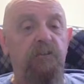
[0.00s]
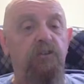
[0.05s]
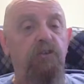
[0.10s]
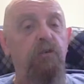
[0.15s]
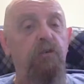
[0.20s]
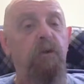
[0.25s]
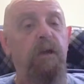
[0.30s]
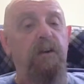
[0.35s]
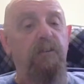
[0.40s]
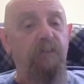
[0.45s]

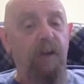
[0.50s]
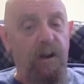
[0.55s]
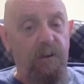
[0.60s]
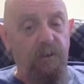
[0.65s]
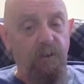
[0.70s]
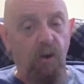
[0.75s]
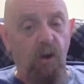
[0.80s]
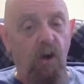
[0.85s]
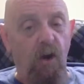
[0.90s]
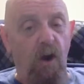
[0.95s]
to get a
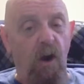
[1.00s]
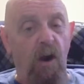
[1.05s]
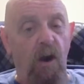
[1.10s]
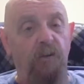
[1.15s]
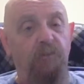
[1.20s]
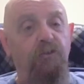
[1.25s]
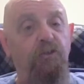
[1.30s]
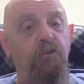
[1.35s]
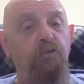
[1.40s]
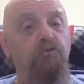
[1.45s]
rental
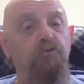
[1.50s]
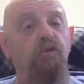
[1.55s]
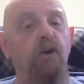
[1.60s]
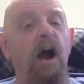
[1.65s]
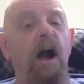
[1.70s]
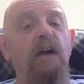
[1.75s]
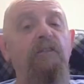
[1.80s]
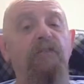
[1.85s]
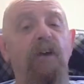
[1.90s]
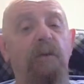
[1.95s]
car to
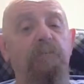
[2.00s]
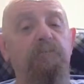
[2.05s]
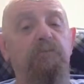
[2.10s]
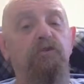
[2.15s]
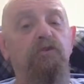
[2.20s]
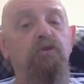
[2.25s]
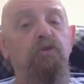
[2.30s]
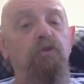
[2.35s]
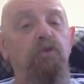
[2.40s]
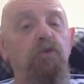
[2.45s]
drive up
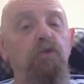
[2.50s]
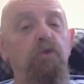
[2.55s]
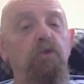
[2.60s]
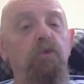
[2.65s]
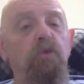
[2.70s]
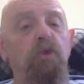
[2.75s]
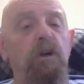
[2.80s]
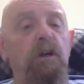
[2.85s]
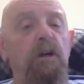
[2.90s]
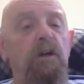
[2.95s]
to
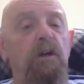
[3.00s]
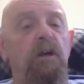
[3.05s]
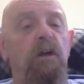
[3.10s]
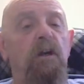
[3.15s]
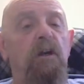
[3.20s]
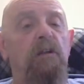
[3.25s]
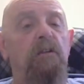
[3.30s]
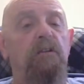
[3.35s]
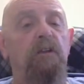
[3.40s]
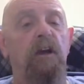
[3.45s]

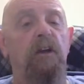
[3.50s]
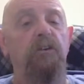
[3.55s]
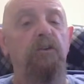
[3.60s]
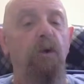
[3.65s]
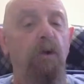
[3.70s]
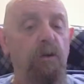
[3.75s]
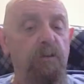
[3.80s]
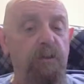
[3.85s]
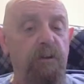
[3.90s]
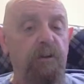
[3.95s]
the
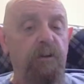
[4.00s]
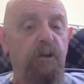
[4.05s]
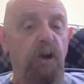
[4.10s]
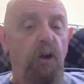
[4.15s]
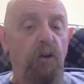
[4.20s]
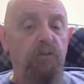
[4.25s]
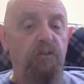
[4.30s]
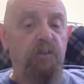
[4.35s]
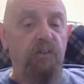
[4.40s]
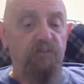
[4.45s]
northern
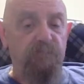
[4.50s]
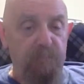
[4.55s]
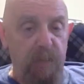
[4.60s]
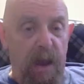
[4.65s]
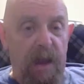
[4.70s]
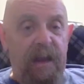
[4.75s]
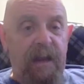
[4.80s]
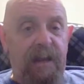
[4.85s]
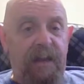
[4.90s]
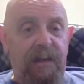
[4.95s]
coast of
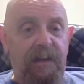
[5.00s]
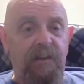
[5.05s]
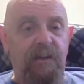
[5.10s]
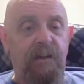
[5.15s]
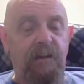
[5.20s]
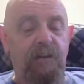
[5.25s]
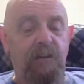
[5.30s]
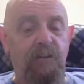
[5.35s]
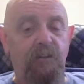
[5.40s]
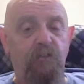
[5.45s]

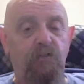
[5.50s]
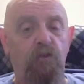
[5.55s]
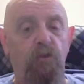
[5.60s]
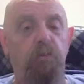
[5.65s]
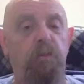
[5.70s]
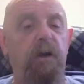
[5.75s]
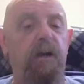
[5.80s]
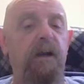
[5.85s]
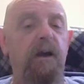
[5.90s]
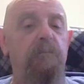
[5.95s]
Maine to
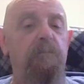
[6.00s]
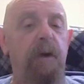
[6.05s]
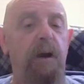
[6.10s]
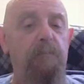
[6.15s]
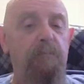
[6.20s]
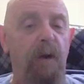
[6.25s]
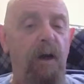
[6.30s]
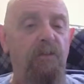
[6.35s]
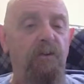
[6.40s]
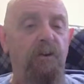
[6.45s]
pick up my
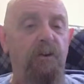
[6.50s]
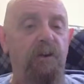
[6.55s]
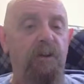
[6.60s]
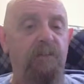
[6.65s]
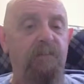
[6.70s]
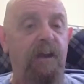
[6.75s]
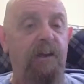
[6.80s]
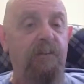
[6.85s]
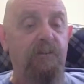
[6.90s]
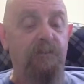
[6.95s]
mother to
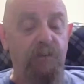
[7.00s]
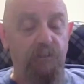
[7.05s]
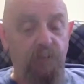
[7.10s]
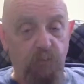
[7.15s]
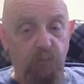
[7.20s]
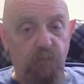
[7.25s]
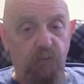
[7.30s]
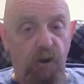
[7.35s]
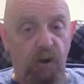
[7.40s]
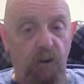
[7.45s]
take her to
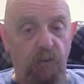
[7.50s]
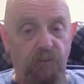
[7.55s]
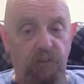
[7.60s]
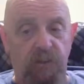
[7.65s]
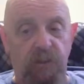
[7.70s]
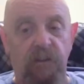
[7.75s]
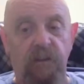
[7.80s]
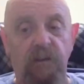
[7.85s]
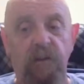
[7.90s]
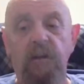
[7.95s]
New
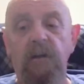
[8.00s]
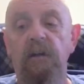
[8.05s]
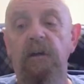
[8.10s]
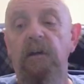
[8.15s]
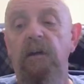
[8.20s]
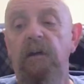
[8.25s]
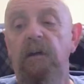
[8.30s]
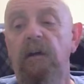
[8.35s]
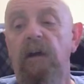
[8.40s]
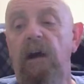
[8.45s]
Jersey.
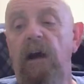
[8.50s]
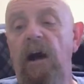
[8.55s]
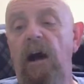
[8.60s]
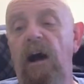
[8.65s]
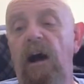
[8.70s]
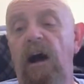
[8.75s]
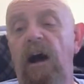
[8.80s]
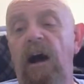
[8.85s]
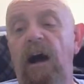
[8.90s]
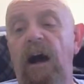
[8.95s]

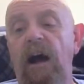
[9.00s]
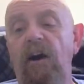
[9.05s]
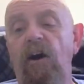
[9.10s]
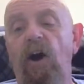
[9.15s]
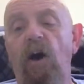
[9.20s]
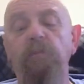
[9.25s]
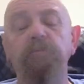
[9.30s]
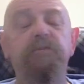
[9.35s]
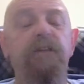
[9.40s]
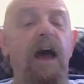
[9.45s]
I
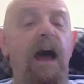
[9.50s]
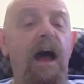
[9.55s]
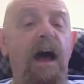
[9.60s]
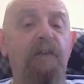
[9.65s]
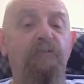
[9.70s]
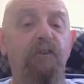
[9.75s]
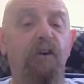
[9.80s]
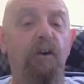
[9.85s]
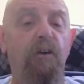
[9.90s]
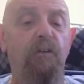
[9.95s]
hope to
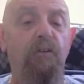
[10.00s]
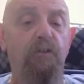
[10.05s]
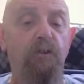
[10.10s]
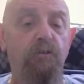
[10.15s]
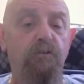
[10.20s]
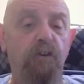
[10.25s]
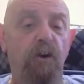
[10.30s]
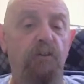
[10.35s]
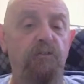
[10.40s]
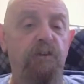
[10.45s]
have her in New
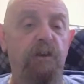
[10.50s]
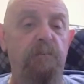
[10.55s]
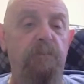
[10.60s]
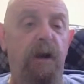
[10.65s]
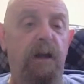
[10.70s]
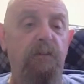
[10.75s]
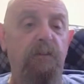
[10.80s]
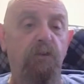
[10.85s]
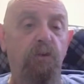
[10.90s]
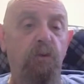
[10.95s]
Jersey
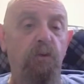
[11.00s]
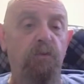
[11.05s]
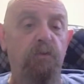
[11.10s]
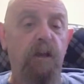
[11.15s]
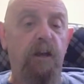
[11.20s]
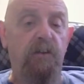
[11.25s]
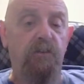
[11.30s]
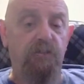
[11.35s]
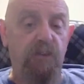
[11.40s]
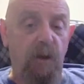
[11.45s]
by
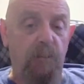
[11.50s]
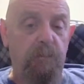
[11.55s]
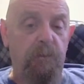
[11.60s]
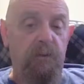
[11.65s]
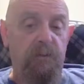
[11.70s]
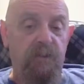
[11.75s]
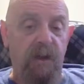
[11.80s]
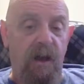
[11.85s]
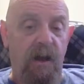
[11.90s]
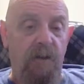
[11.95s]
Tuesday supper
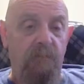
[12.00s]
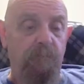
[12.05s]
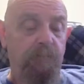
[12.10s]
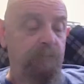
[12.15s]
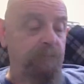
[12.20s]
time.